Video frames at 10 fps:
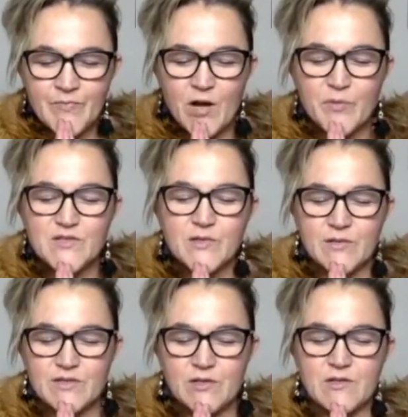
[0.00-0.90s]
Help us to
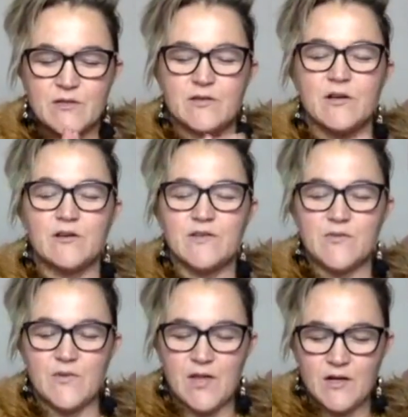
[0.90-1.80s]
return to the darkness
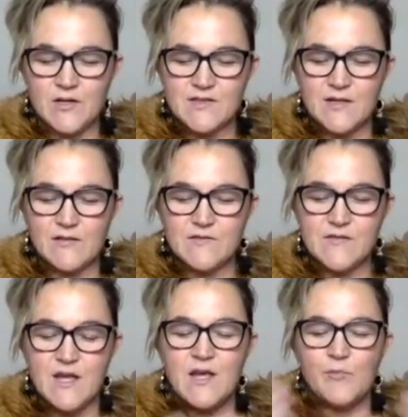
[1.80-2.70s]
within ourselves,